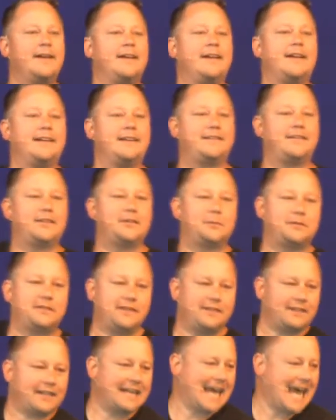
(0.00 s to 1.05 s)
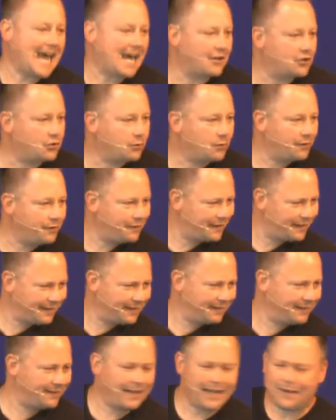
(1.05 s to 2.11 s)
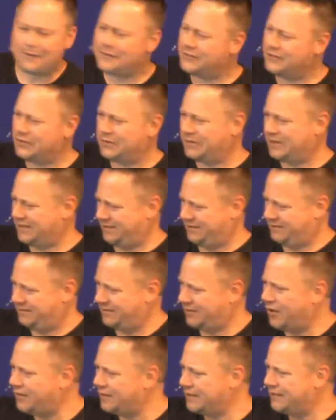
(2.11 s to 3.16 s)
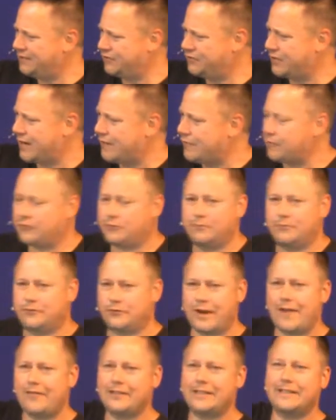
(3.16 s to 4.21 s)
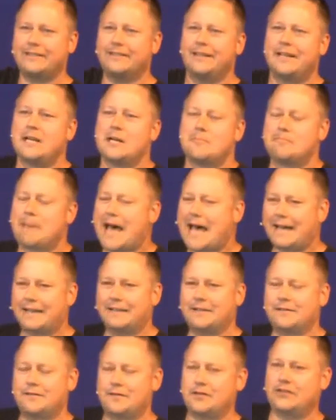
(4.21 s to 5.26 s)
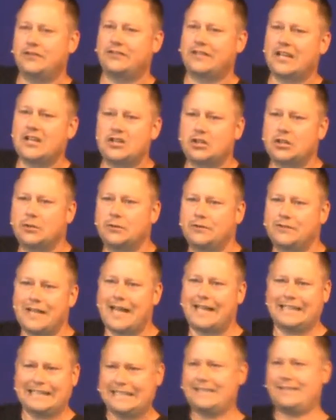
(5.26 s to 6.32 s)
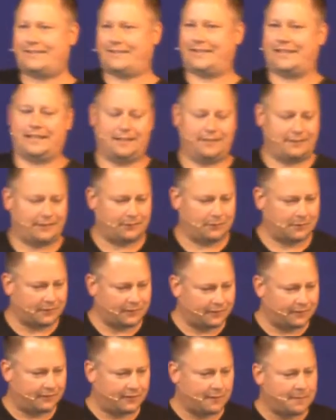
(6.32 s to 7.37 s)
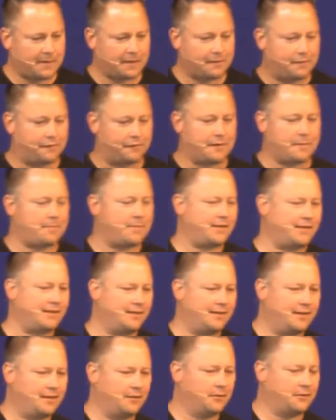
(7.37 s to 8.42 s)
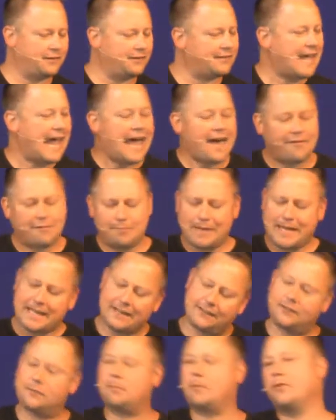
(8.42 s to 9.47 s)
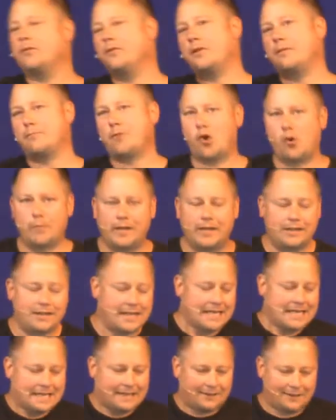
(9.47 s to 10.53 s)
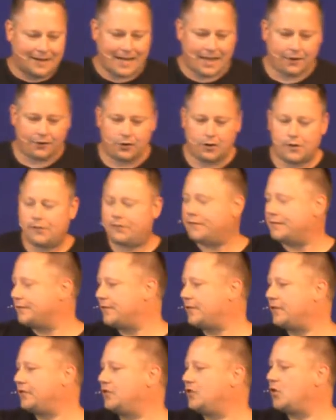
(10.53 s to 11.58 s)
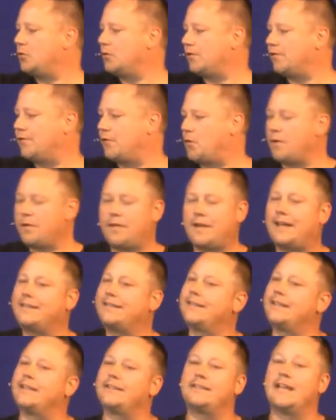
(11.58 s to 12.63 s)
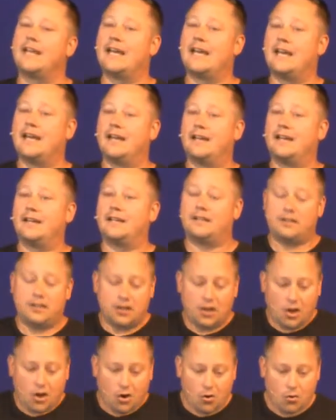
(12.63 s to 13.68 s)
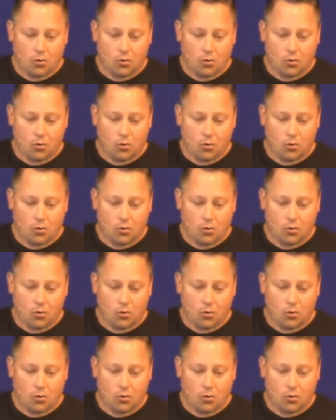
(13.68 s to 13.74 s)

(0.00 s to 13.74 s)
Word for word: He says, was this a casual thing that I was doing? All these travel, traveling back in the first century was not easy. He says, Was this something flippant? Was this half baked, spur of the moment? Well, I don't know if, if there's no real forethought to this. No,